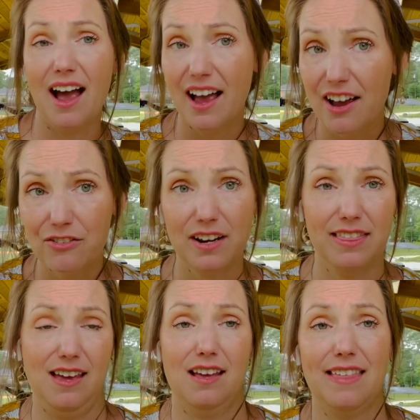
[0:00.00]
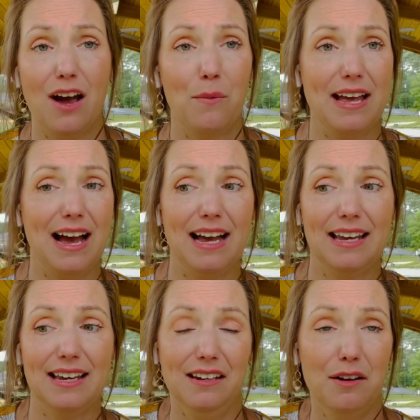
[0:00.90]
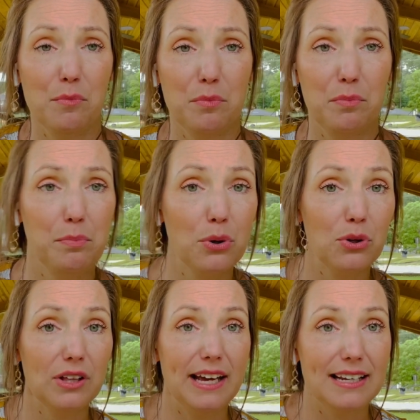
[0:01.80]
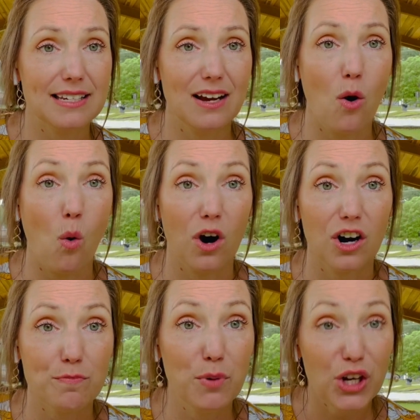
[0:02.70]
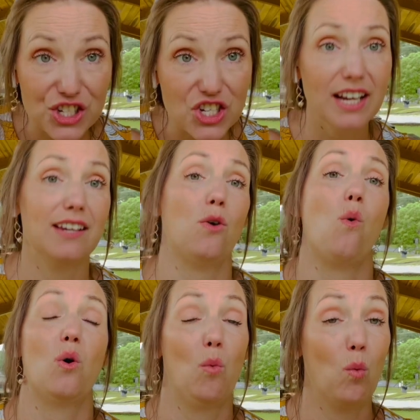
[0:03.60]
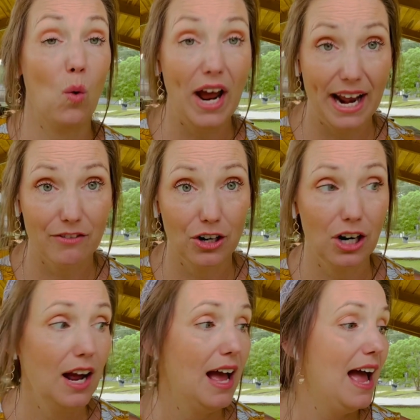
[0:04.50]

everything. That way I can pull it or push it or whatever.